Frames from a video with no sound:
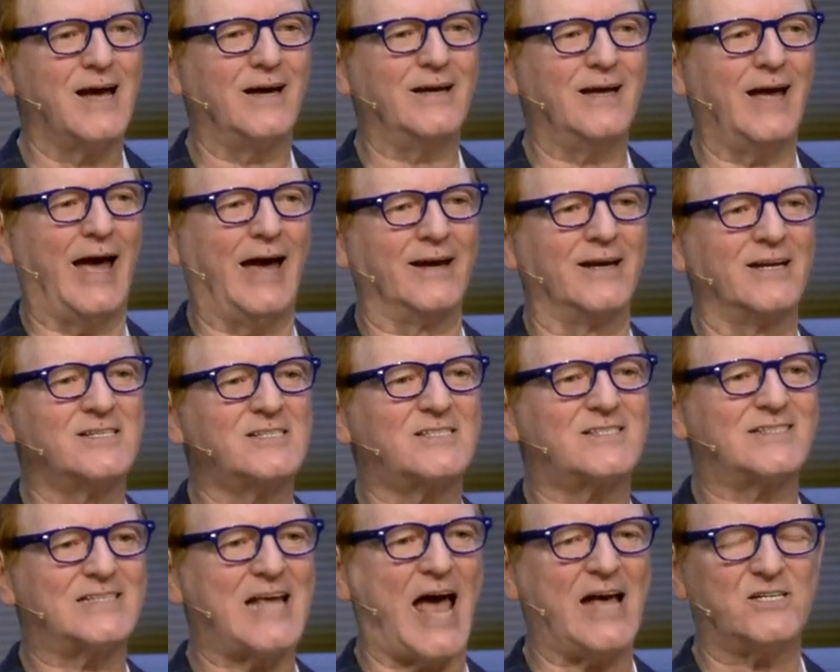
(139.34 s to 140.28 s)
an
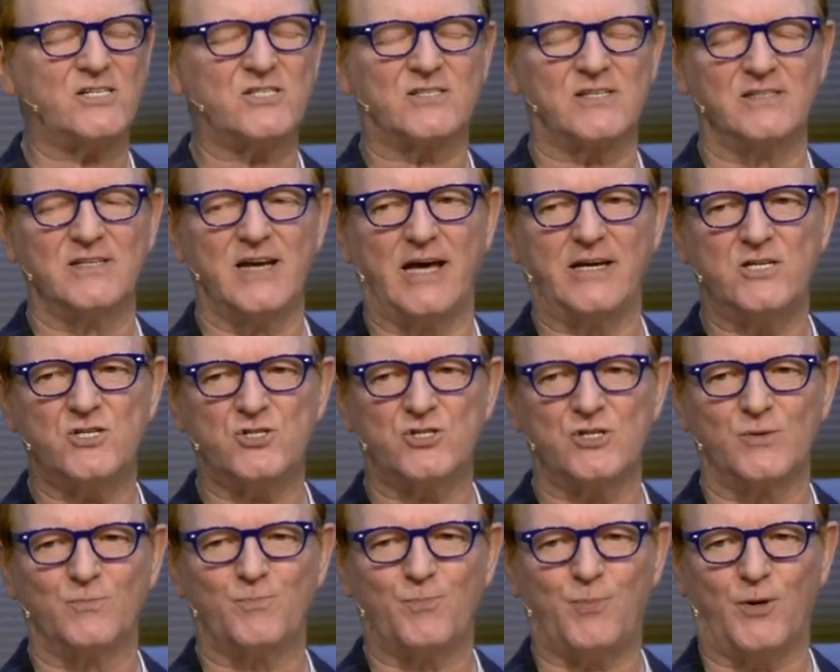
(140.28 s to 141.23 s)

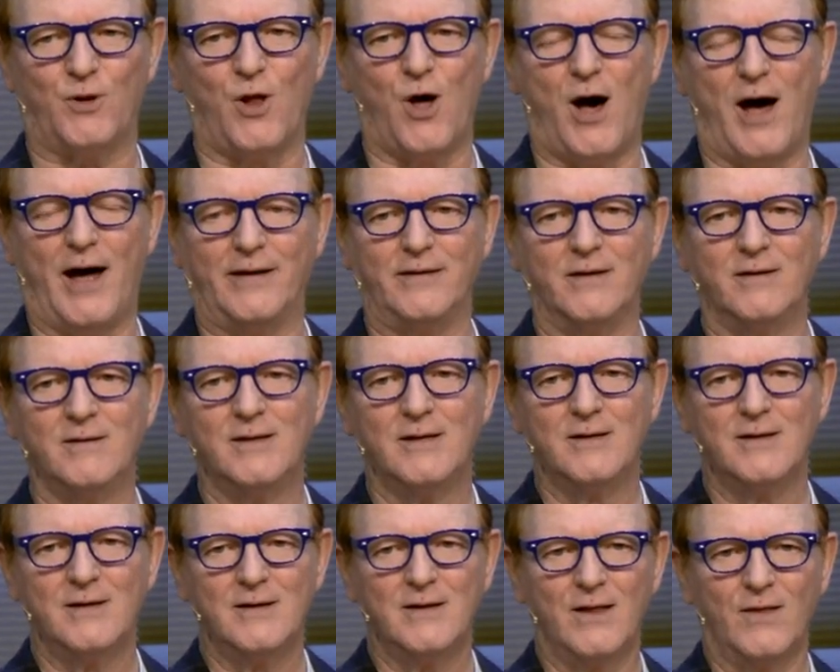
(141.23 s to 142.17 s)
assassination plot
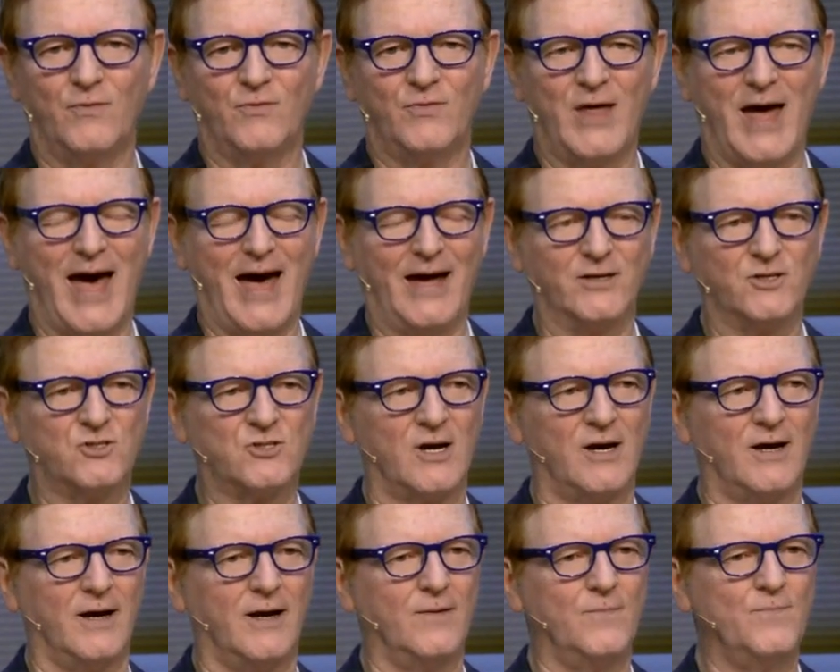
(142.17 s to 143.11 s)
that
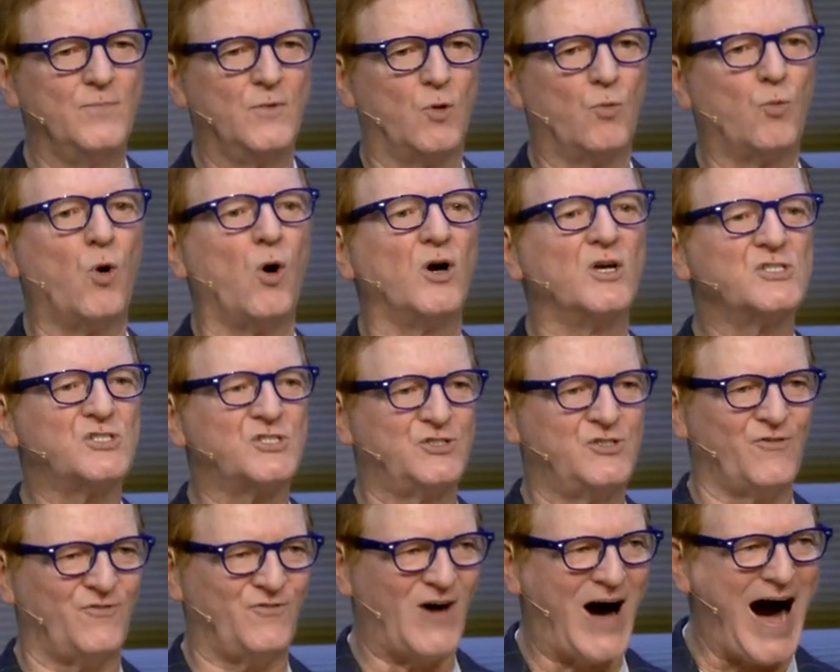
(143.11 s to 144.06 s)
uh, was
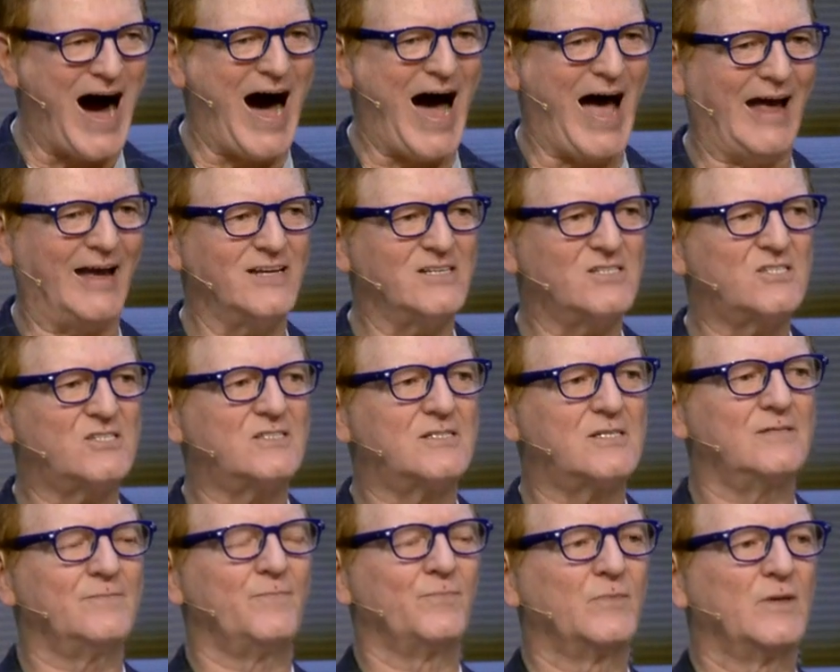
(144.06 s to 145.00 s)
devised
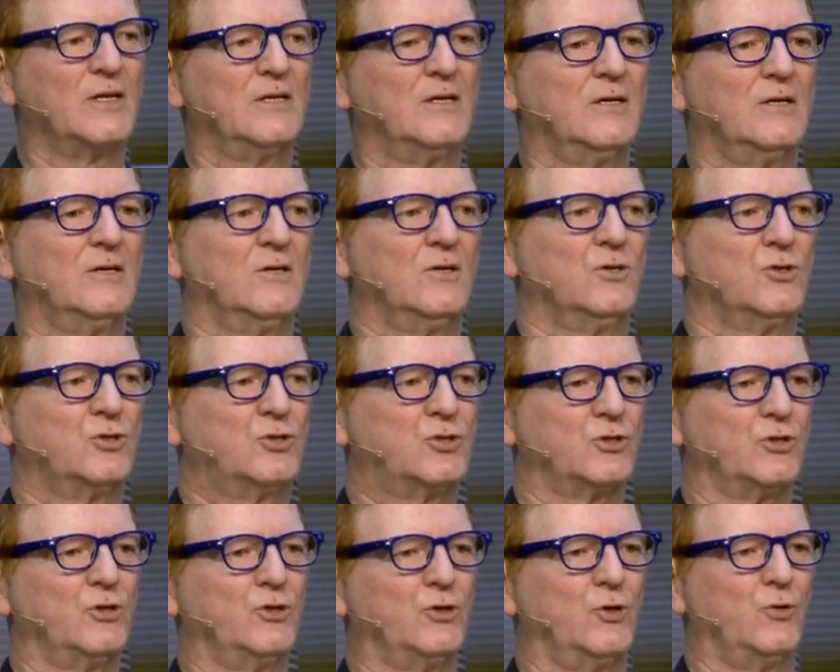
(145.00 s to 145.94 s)

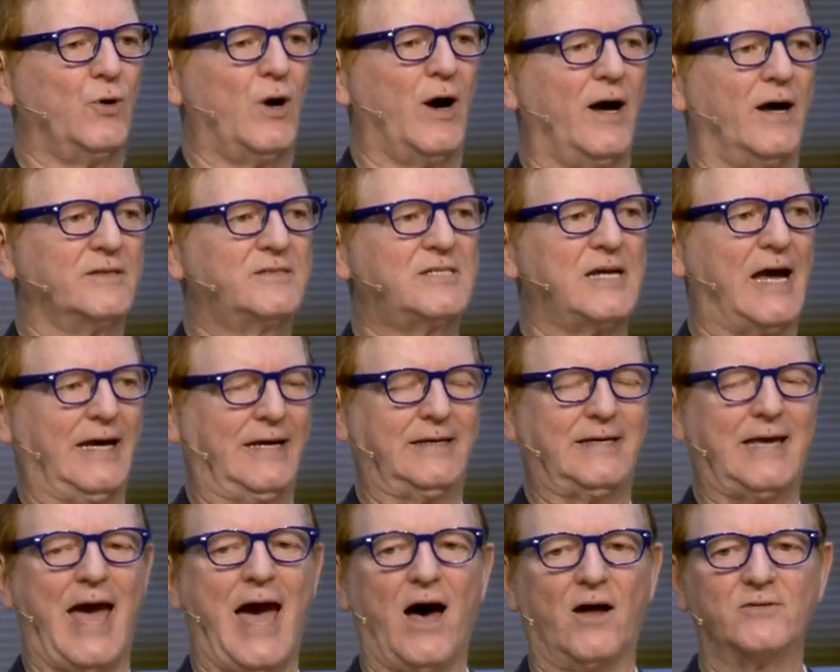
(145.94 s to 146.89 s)
to uh, take
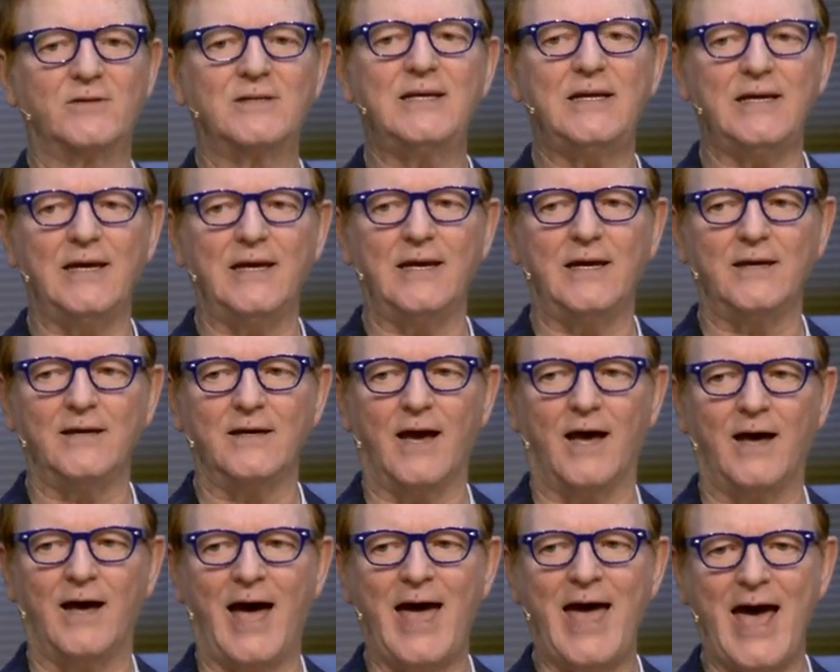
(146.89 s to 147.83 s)
out King
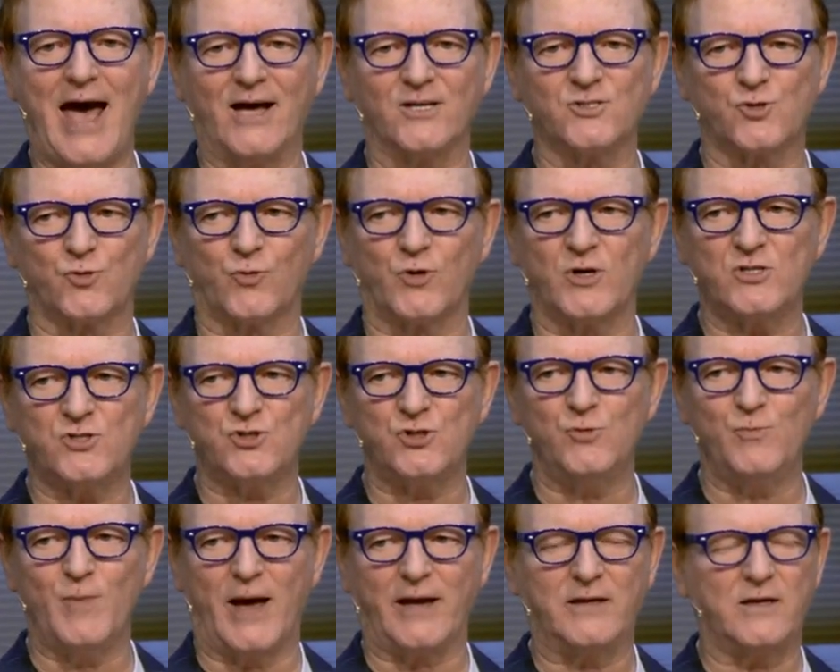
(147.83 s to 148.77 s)
Ahasuerus. You
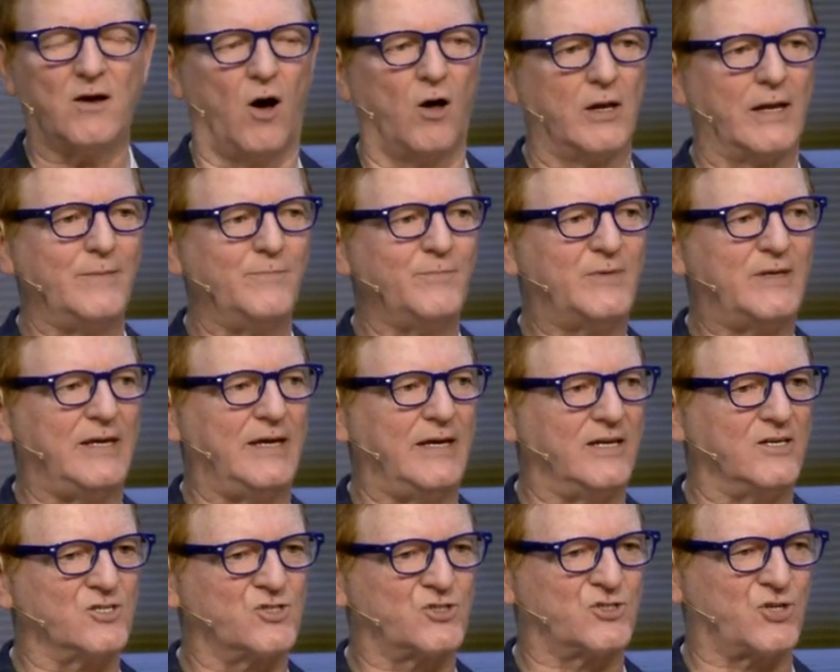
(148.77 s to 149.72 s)
may call him
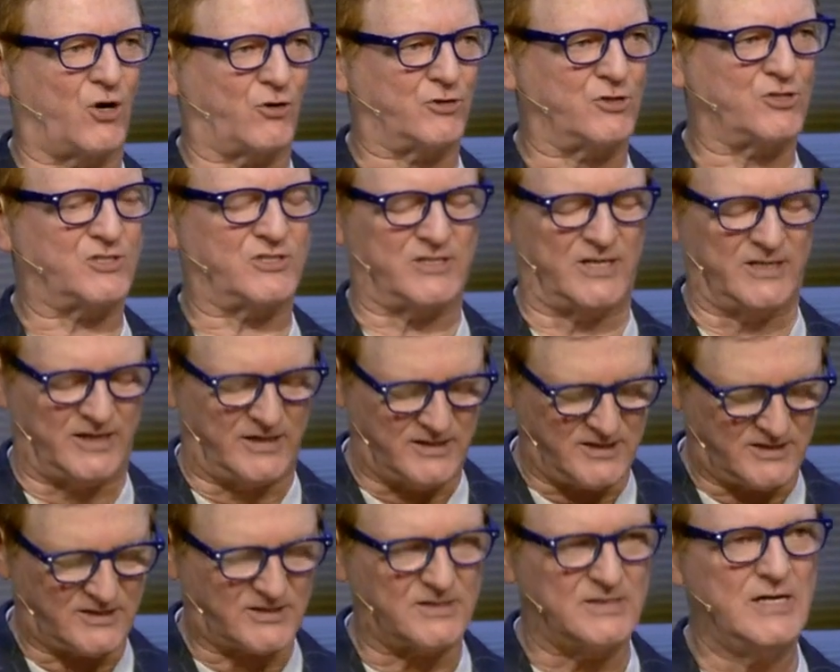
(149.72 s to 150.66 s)
King
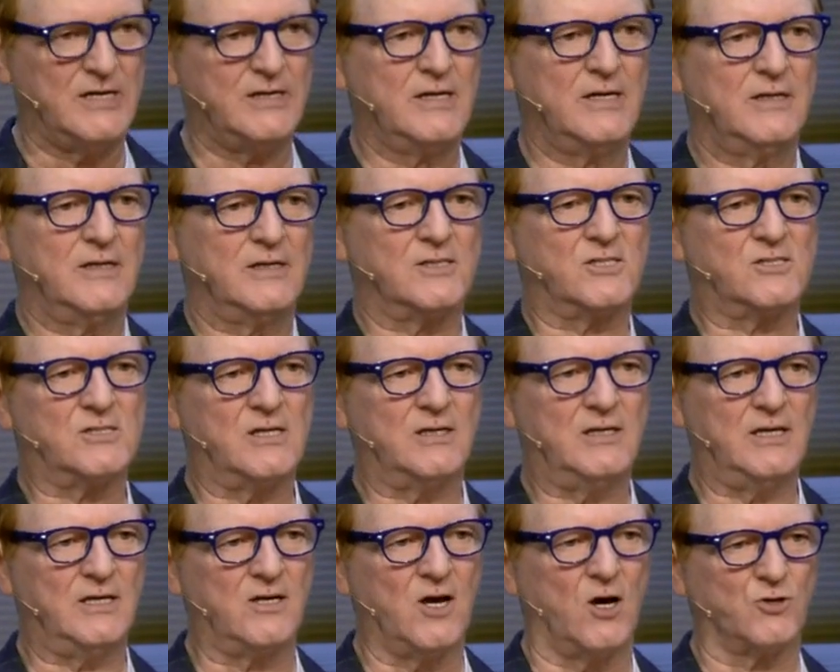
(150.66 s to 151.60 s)
Xerxes.
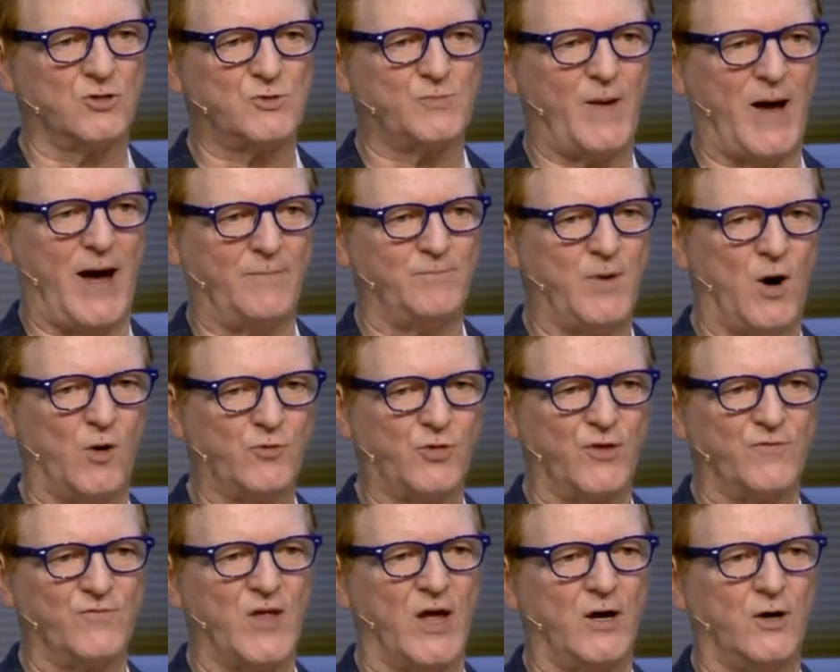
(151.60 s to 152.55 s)
He goes by both
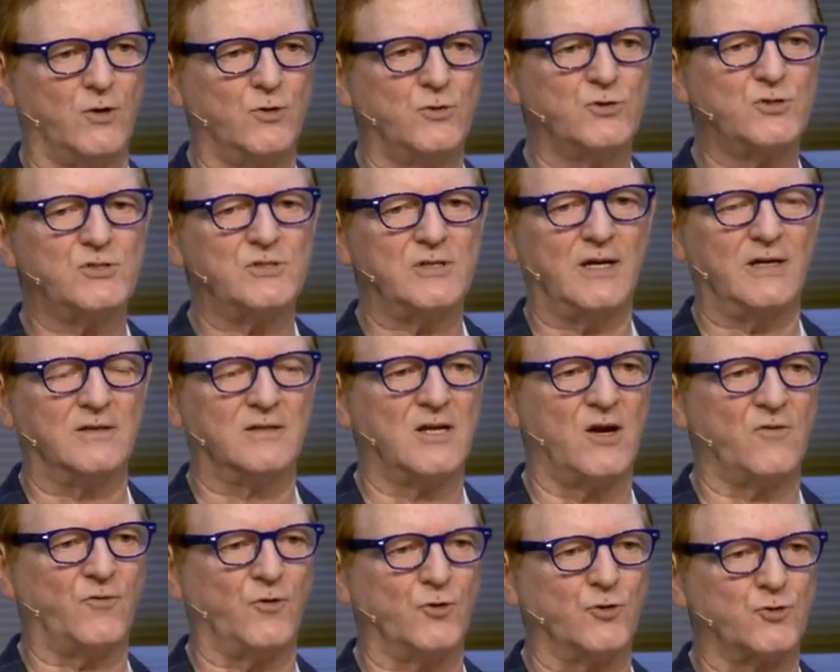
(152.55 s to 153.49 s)
of those in
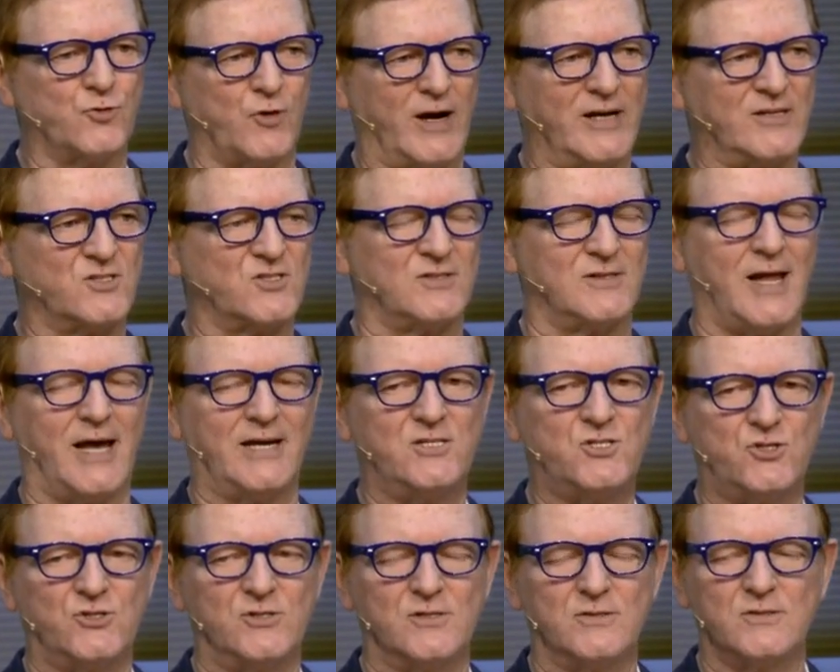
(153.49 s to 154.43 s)
different
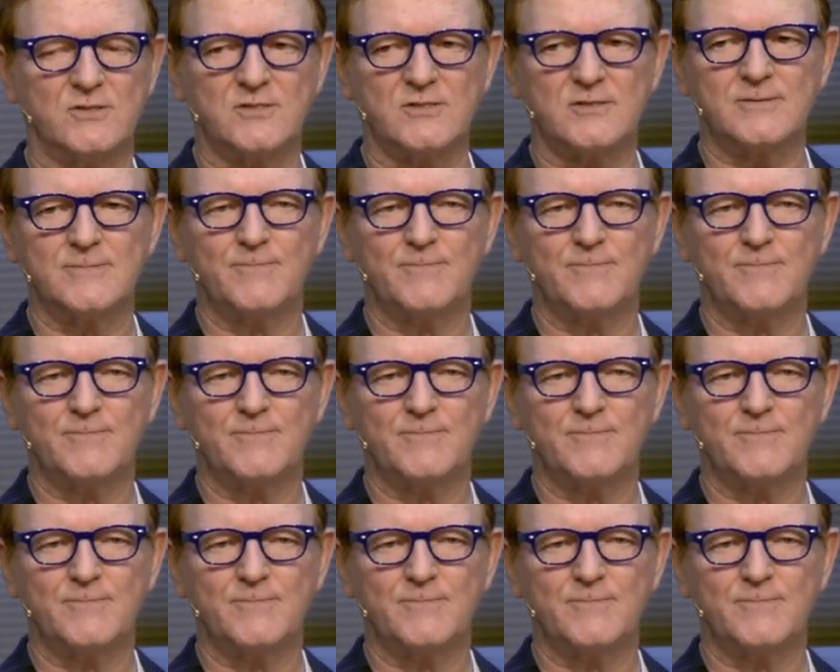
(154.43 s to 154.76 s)
translations.